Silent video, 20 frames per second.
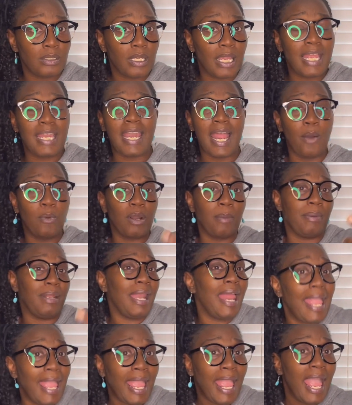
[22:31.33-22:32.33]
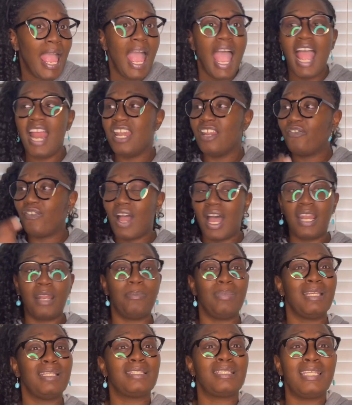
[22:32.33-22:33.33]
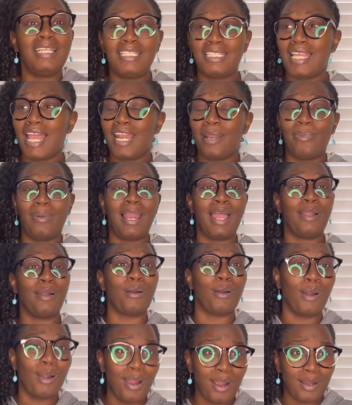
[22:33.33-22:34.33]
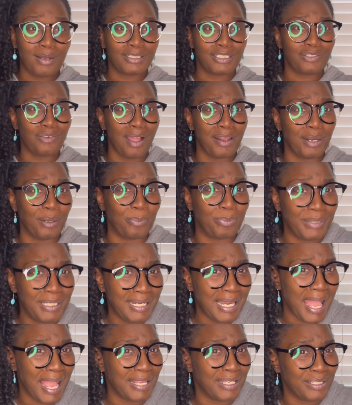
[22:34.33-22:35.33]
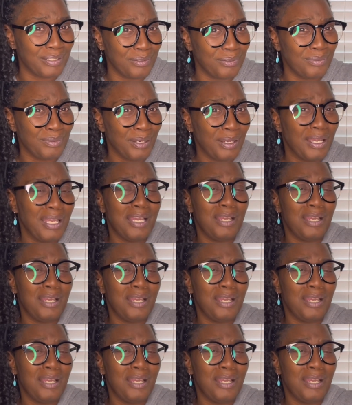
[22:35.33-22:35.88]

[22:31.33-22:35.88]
And that would have been that. And if I'd have been Tisha, I'd have been like, girl, trying to be like you.